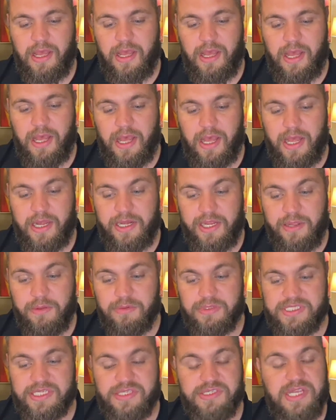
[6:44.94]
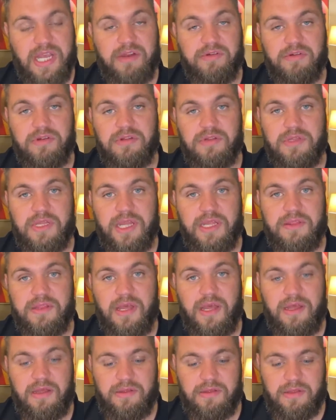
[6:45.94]
and he was integral in
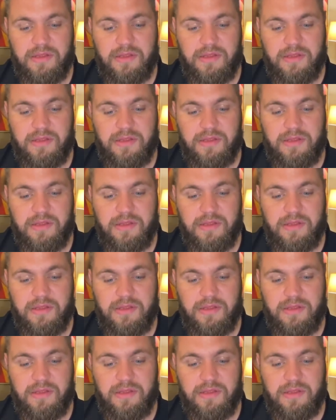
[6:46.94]
that.